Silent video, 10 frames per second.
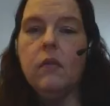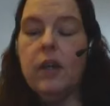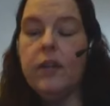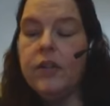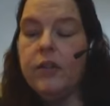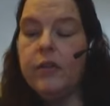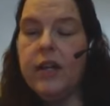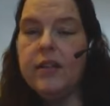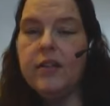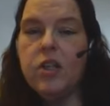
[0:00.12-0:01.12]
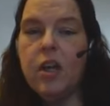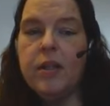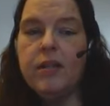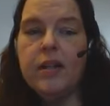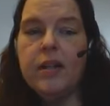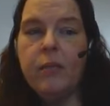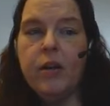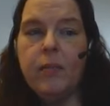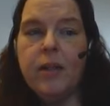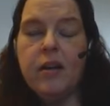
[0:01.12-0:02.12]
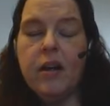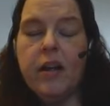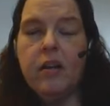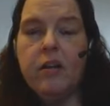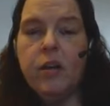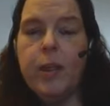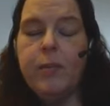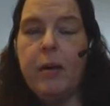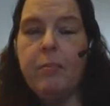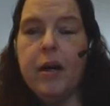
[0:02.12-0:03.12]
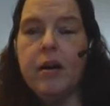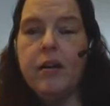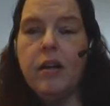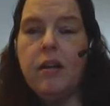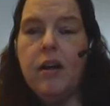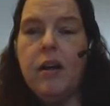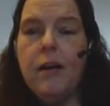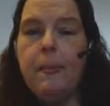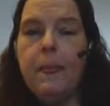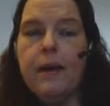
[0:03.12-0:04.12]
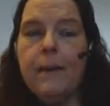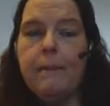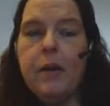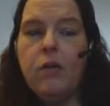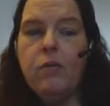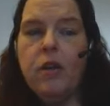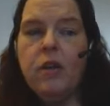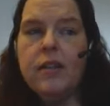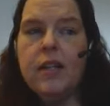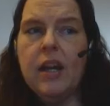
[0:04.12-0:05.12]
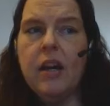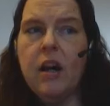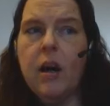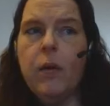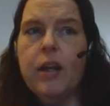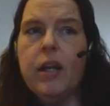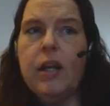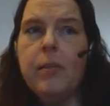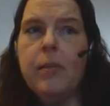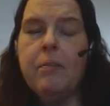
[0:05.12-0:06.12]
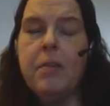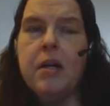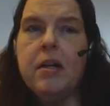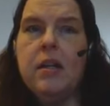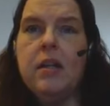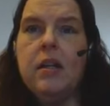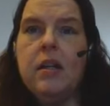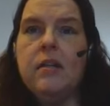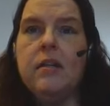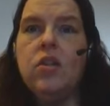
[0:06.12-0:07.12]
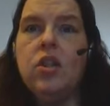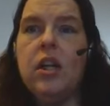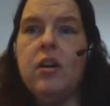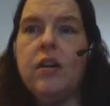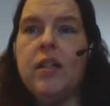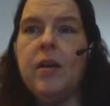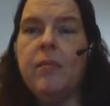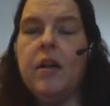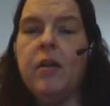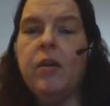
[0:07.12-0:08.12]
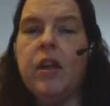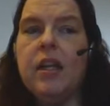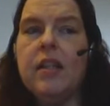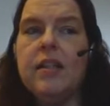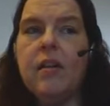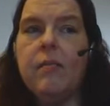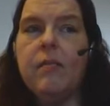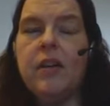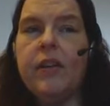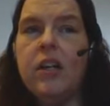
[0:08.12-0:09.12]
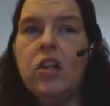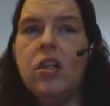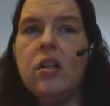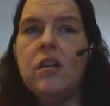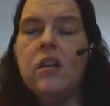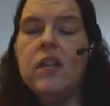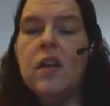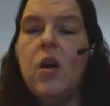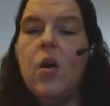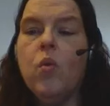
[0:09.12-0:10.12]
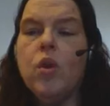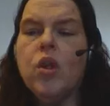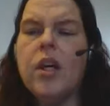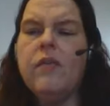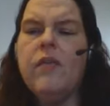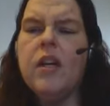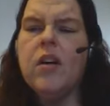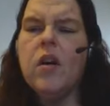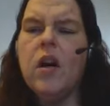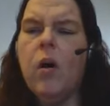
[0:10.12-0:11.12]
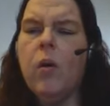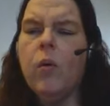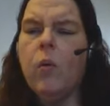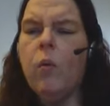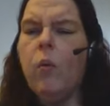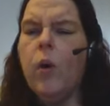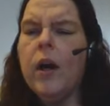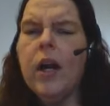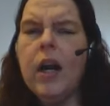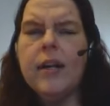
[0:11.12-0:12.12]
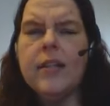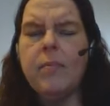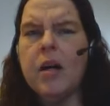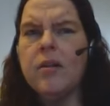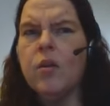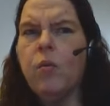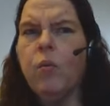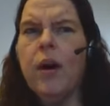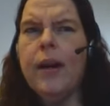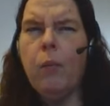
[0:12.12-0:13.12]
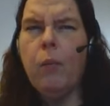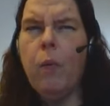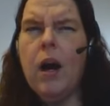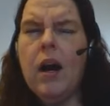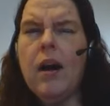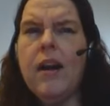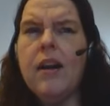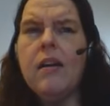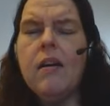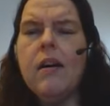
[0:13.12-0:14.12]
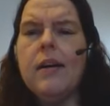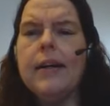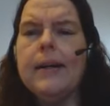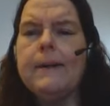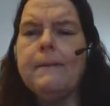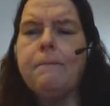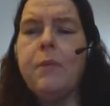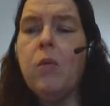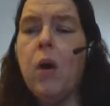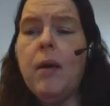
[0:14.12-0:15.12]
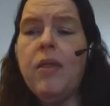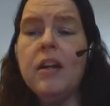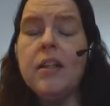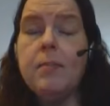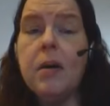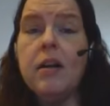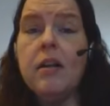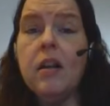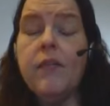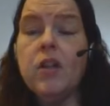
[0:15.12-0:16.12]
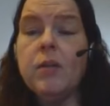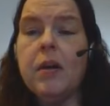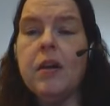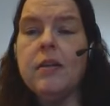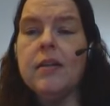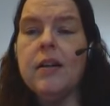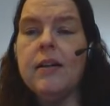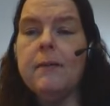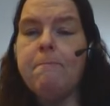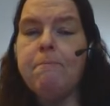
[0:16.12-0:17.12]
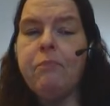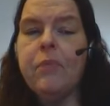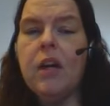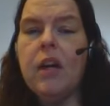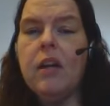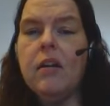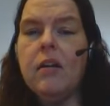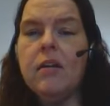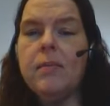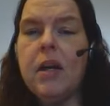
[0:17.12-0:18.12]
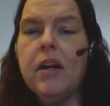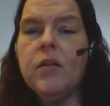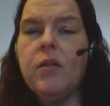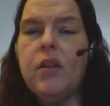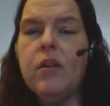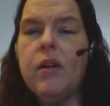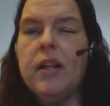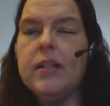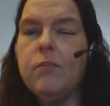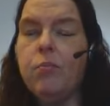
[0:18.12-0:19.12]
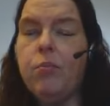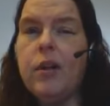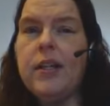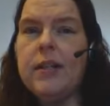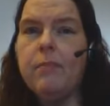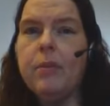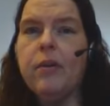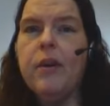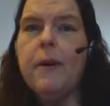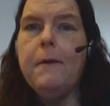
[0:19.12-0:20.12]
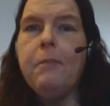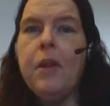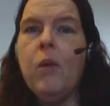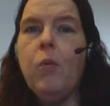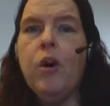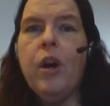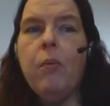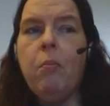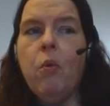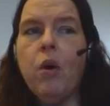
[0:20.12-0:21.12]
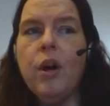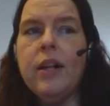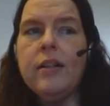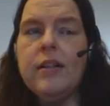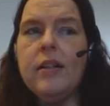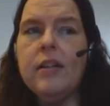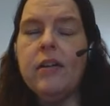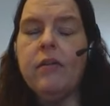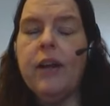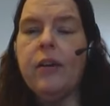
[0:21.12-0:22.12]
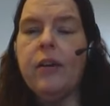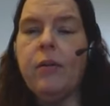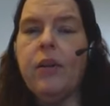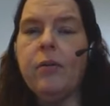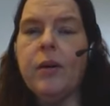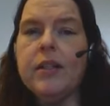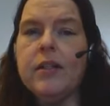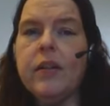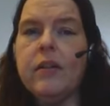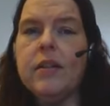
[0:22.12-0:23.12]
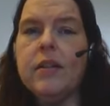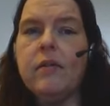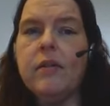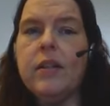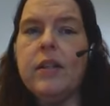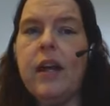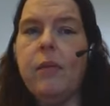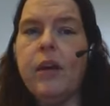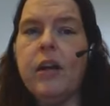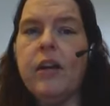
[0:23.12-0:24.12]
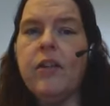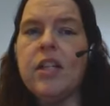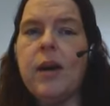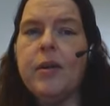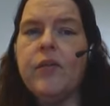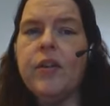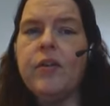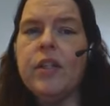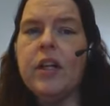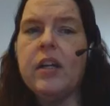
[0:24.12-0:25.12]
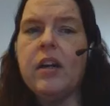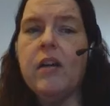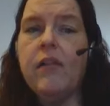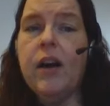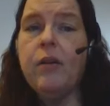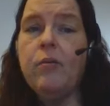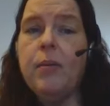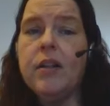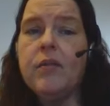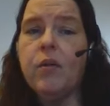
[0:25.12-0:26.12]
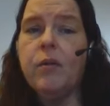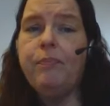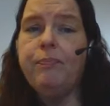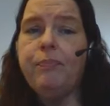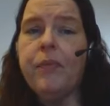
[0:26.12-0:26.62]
Good afternoon, ladies and gentlemen. Today we're going to be talking a little bit about bonding. Um, and really today, all we're getting about bonding is the generics about bonding. We're getting some definitions. We're trying to figure out what kinds of bonds are what and why, um, and why things bond in the first place. Um, and to be honest with you, it's pretty simple. We'll get more into detail later with the rest of it. So today we're going to get the topics of understanding of how do bonds form,